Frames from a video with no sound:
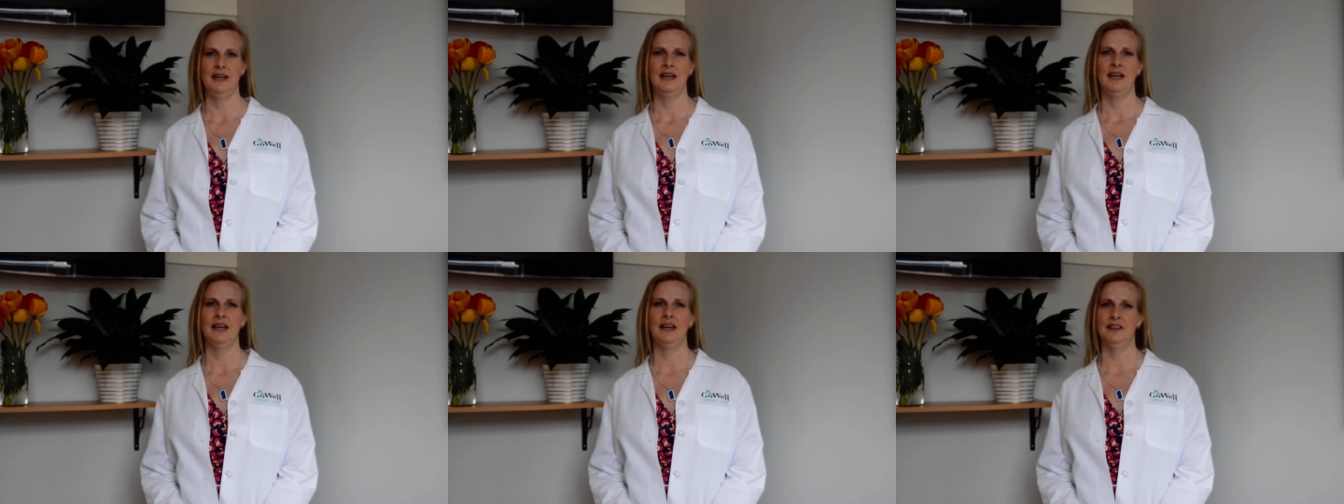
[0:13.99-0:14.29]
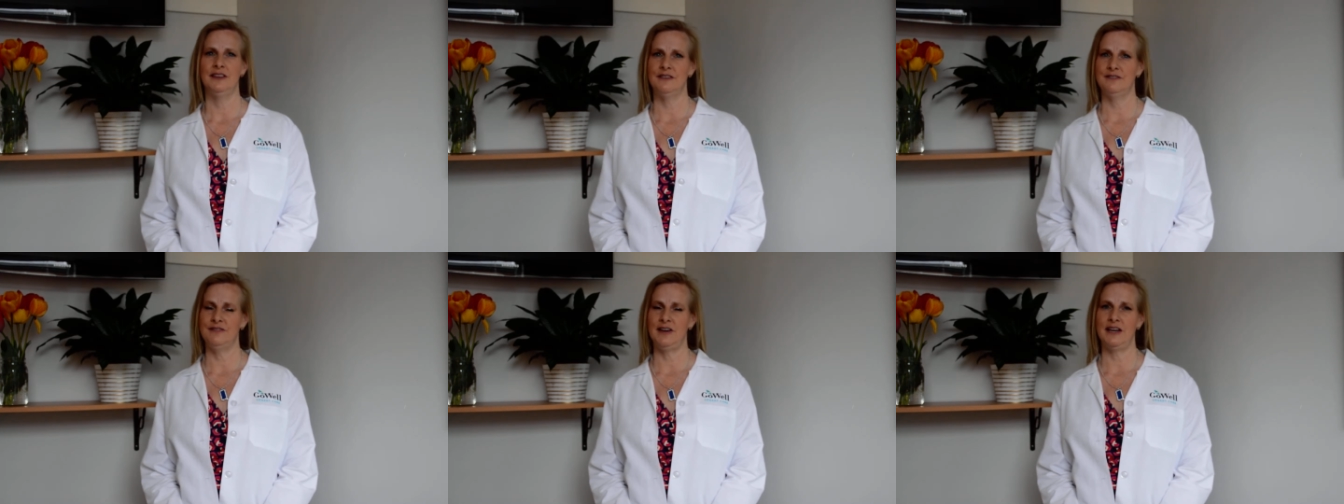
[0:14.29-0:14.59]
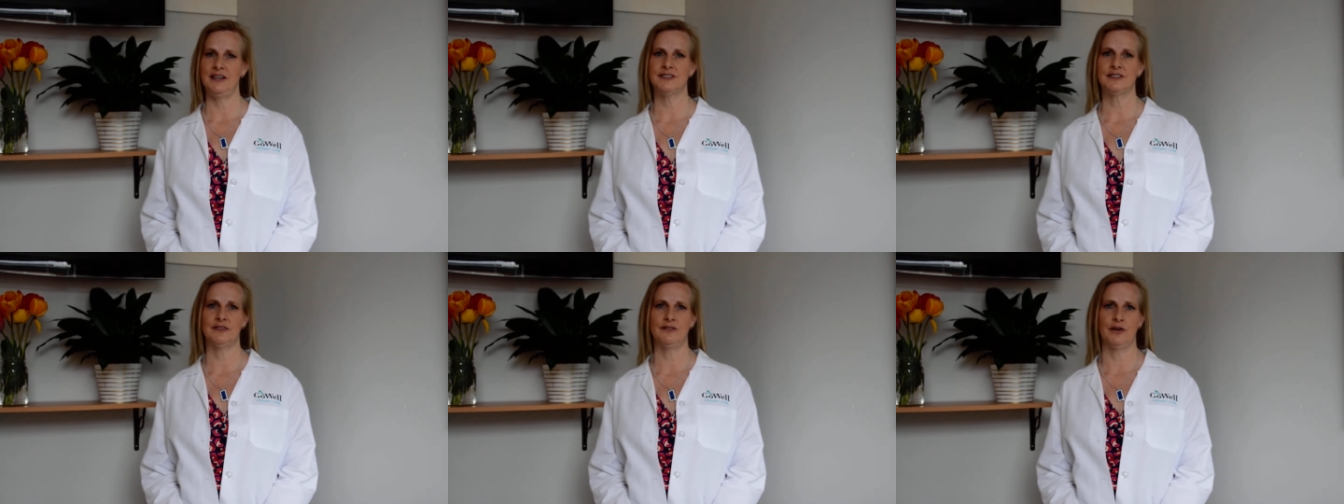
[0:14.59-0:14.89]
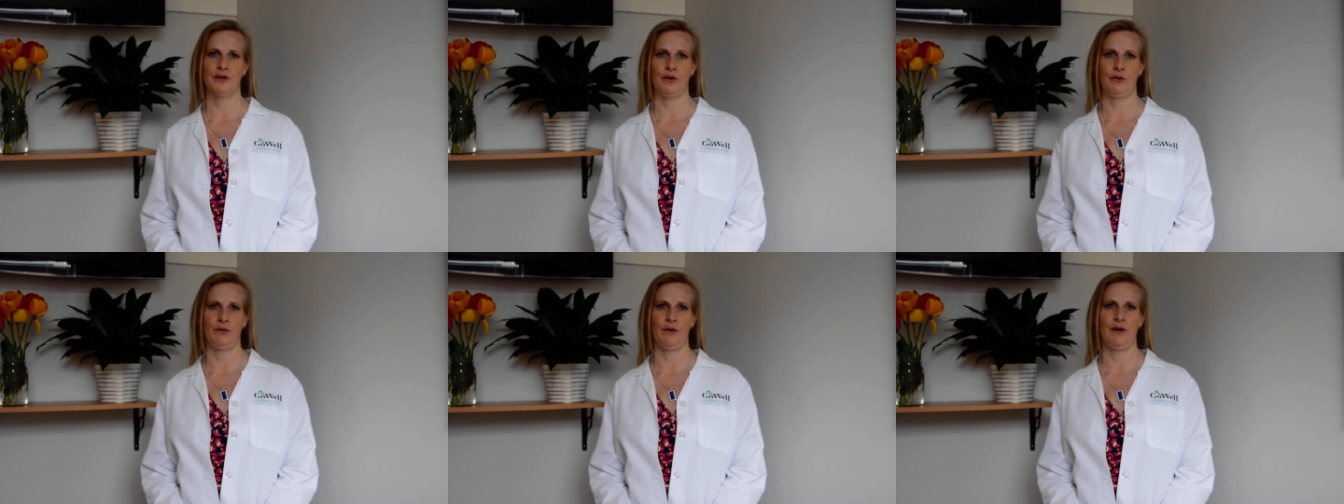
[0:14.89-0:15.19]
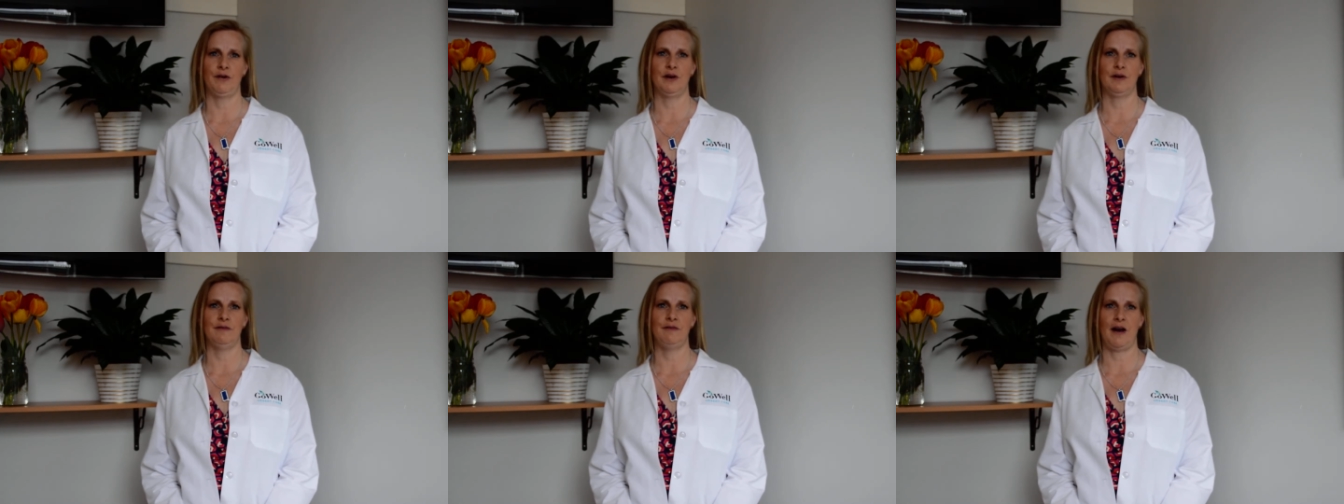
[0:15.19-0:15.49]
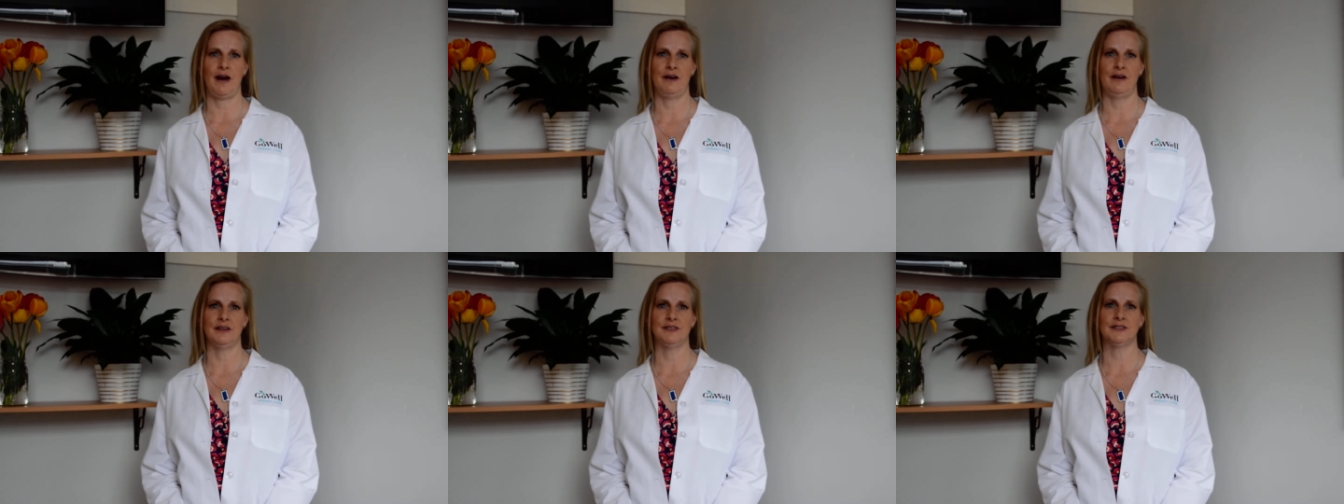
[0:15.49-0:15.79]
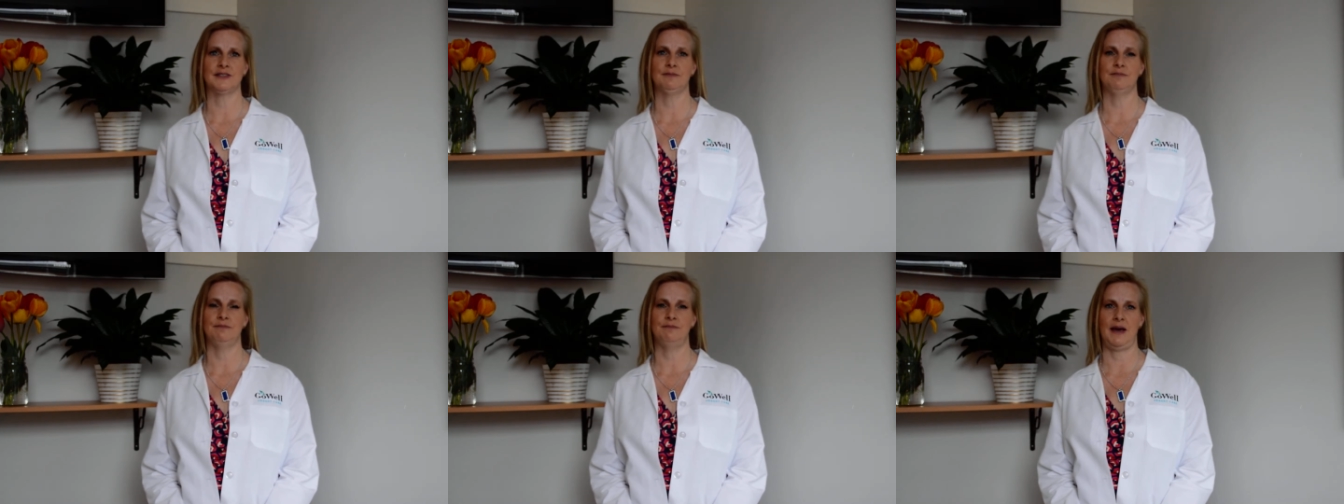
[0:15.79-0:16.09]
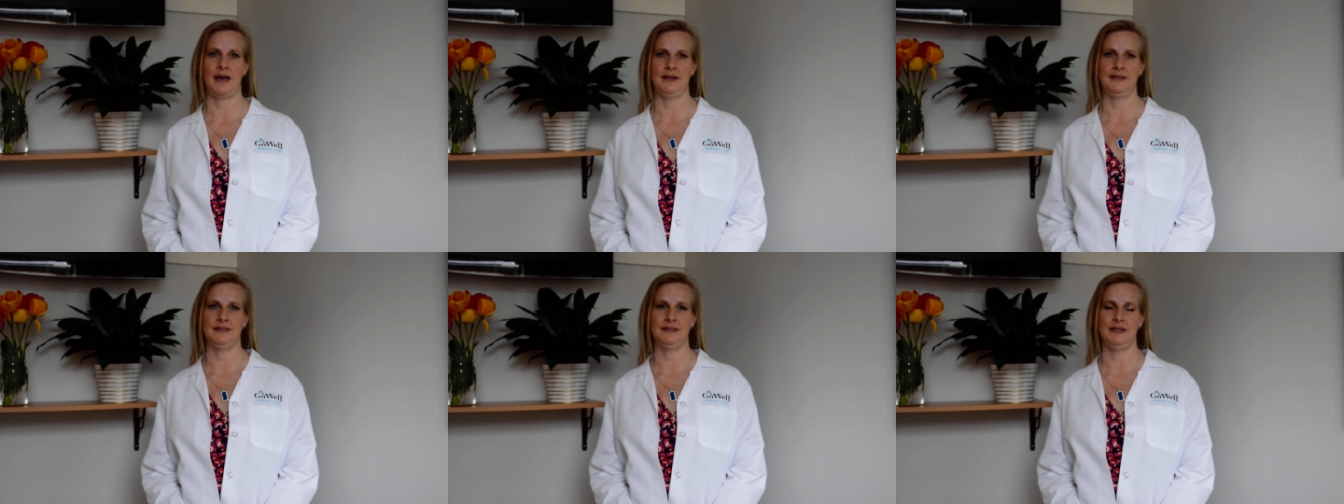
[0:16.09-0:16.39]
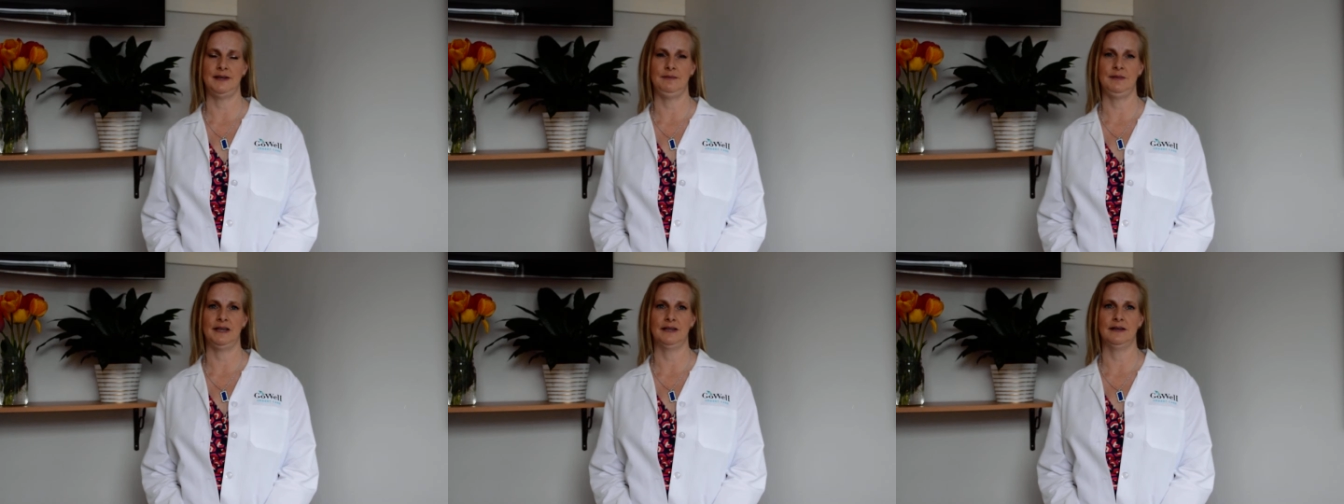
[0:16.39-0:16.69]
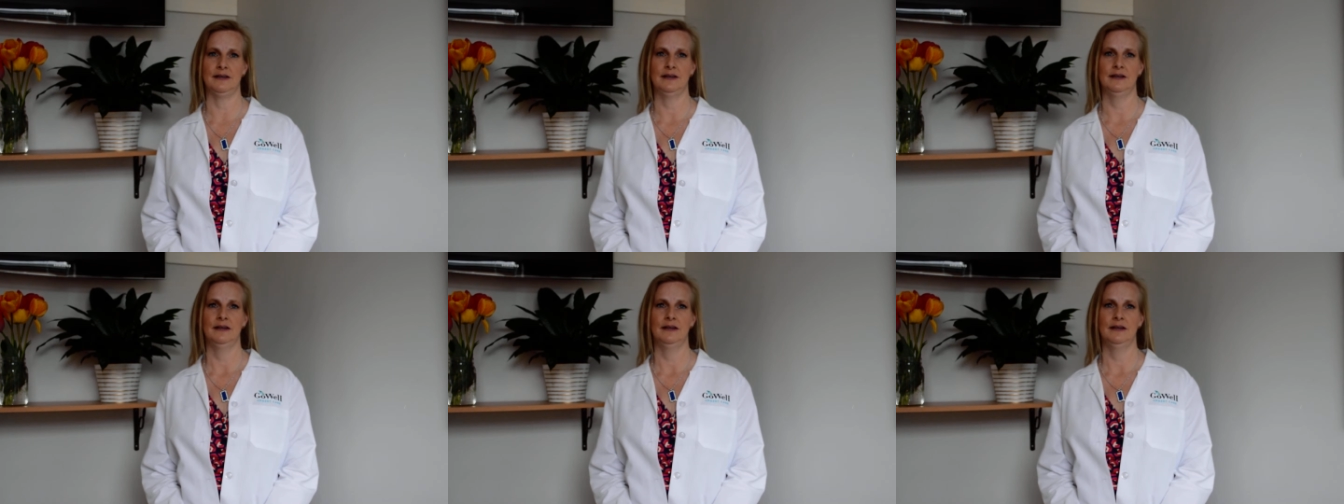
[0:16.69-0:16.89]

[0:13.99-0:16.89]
in the face of the coronavirus pandemic.